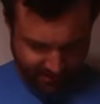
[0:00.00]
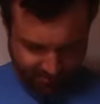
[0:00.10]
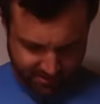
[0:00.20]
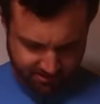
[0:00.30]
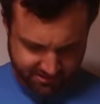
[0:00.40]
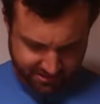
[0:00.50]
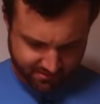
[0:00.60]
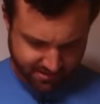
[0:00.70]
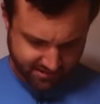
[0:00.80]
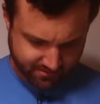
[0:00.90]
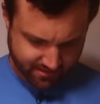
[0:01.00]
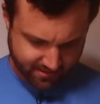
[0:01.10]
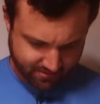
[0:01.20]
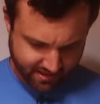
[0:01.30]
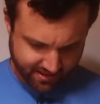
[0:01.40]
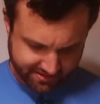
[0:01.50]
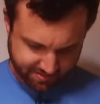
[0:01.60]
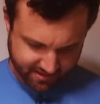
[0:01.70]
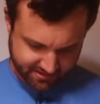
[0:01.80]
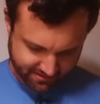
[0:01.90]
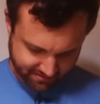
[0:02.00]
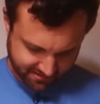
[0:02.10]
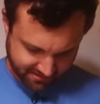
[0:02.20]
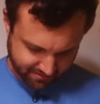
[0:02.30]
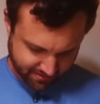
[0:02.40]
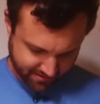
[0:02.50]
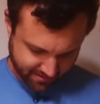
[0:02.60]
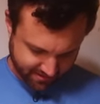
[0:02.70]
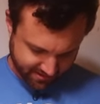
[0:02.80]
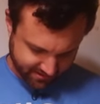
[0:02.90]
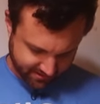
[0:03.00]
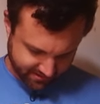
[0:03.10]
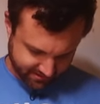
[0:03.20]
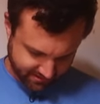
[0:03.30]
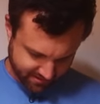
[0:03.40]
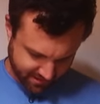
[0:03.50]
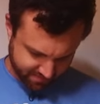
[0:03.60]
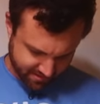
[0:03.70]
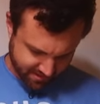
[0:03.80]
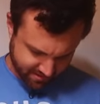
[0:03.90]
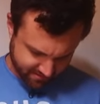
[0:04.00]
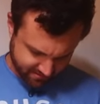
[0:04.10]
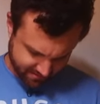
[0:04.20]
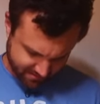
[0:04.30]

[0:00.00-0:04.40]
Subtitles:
Hello, my name is Liam. I just wanted to write and express, it's the same letter twice. Oh, you typed it out?